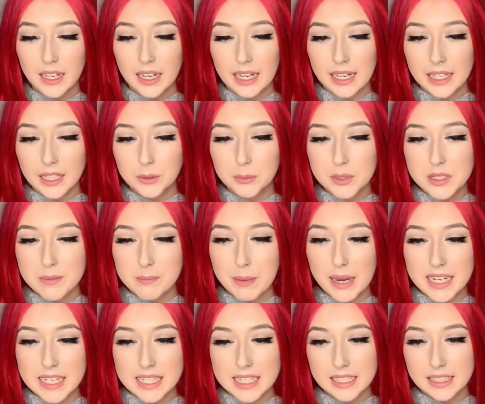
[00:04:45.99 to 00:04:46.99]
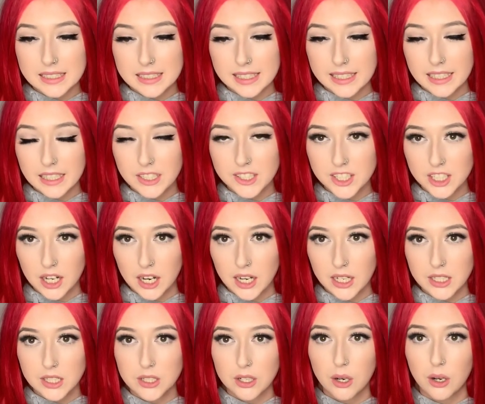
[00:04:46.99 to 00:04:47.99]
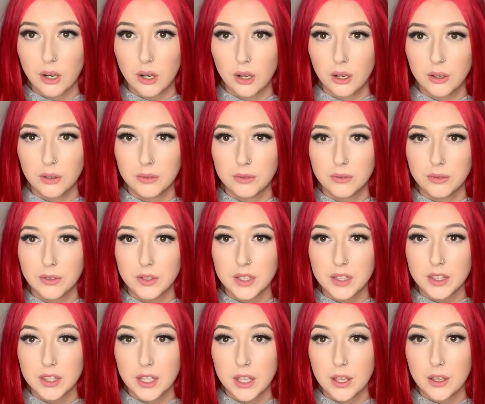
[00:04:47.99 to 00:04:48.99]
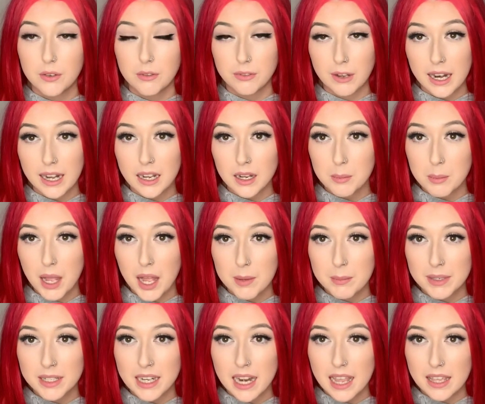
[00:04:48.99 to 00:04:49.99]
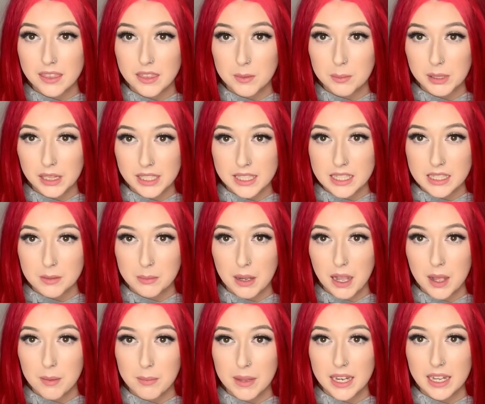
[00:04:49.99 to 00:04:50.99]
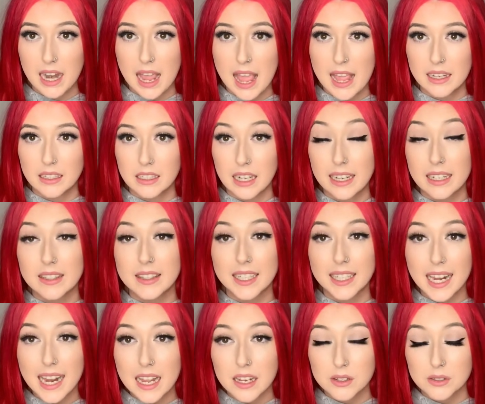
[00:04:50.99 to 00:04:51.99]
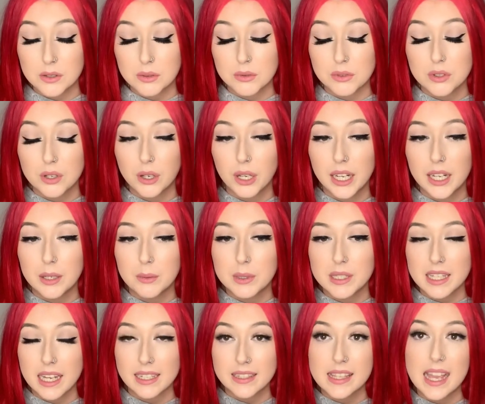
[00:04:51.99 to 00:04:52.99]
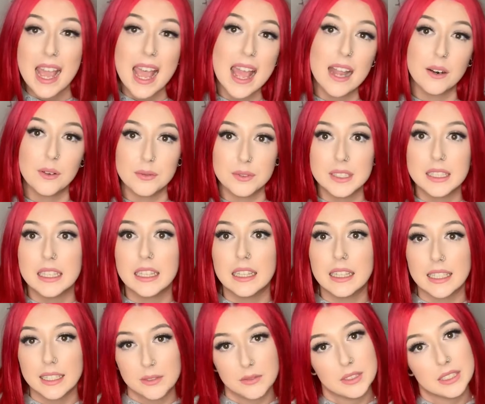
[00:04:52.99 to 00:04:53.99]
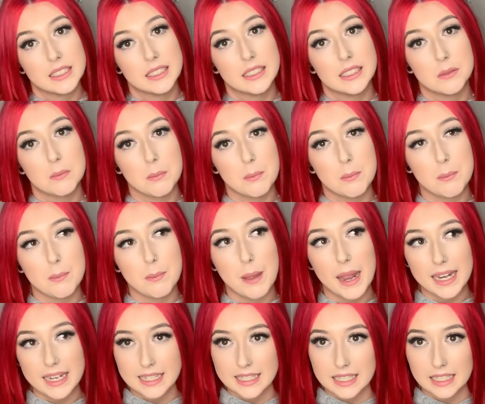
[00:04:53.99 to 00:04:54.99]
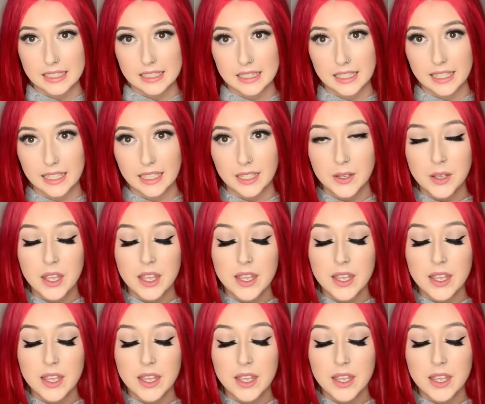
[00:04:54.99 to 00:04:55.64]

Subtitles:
he was basically in charge of the fire department and the police department and like the council. So he was like the head of Cleveland, basically.